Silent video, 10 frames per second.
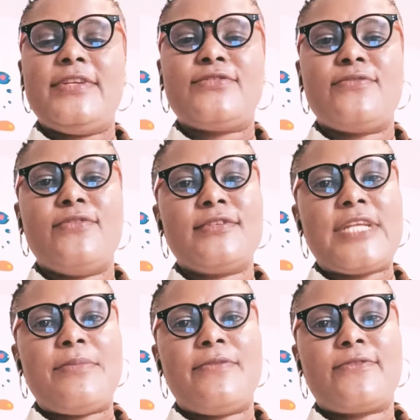it is your first
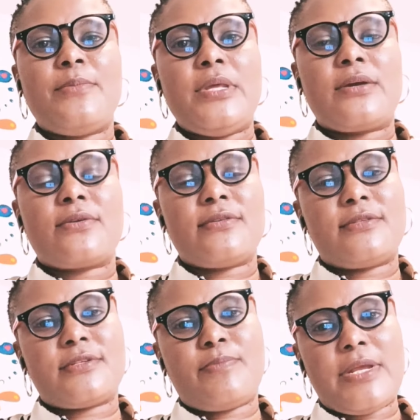time of coming across
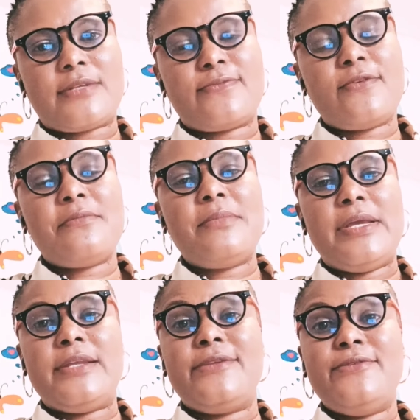this platform
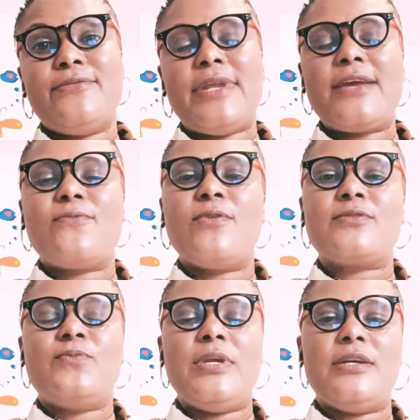and you like
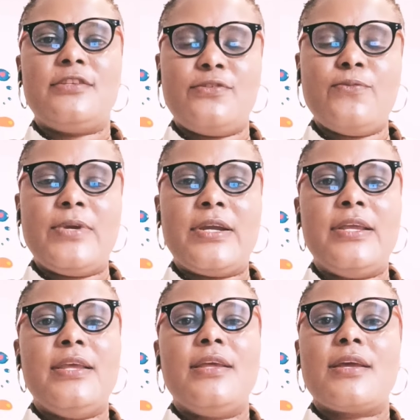what we are doing,
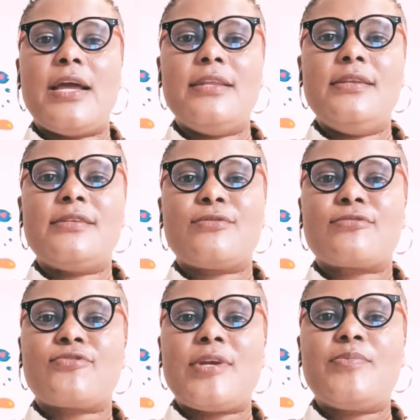kindly
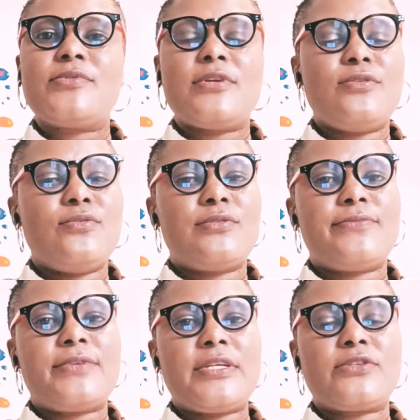subscribe, put on your
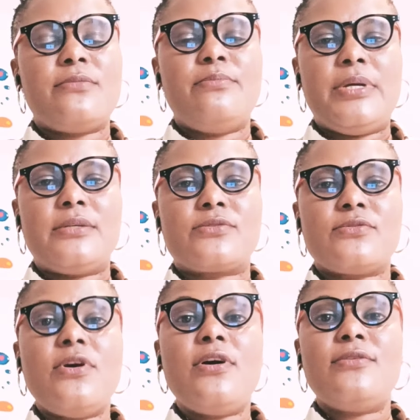notification bell
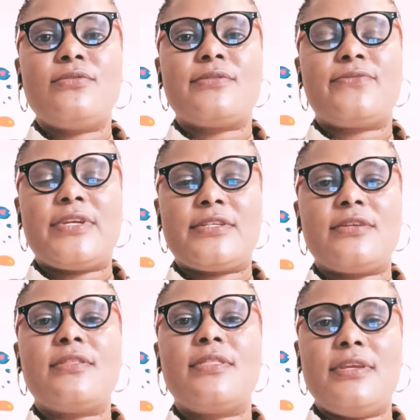to all
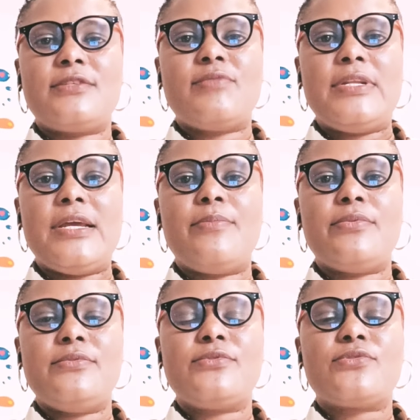notification. This will
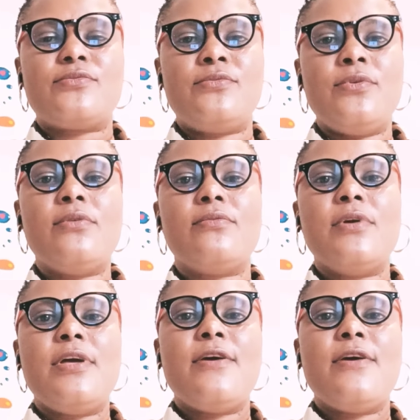enable you to know